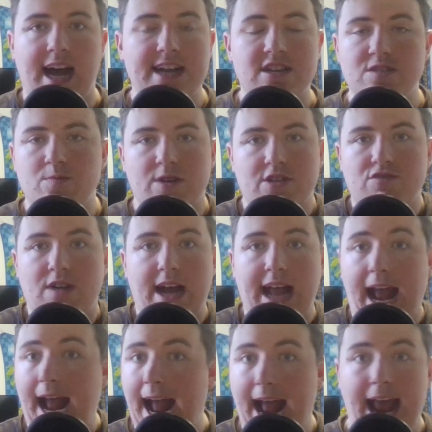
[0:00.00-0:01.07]
I just want to try
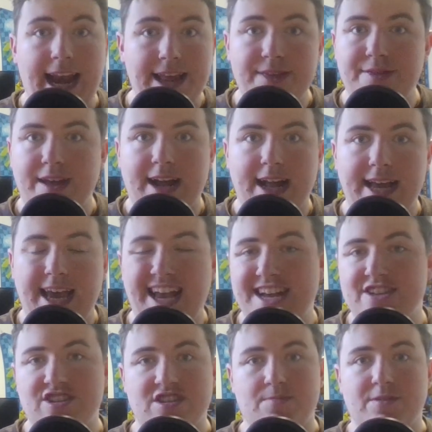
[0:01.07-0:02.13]
anything I
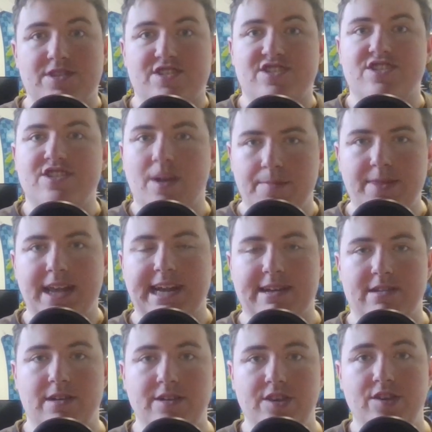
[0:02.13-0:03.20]
can just to put something
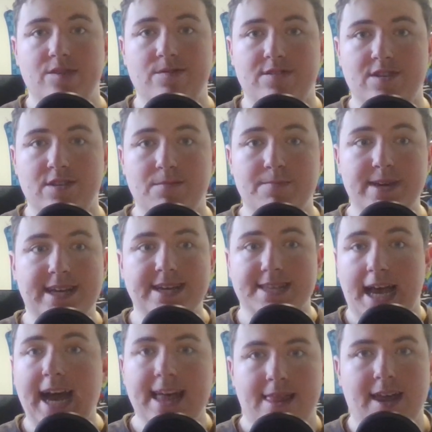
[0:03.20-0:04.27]
out on YouTube. Because
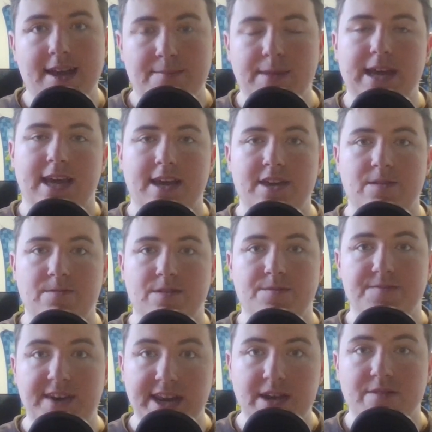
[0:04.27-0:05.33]
I like making YouTube
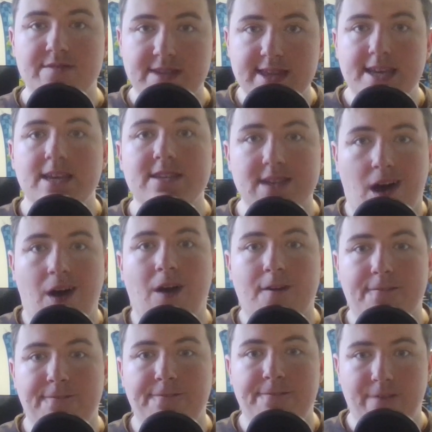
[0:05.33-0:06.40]
videos. These are
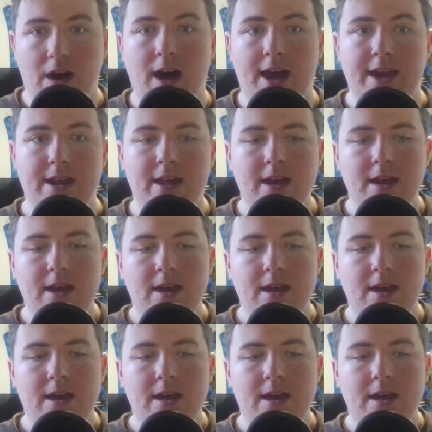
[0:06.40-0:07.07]
fun.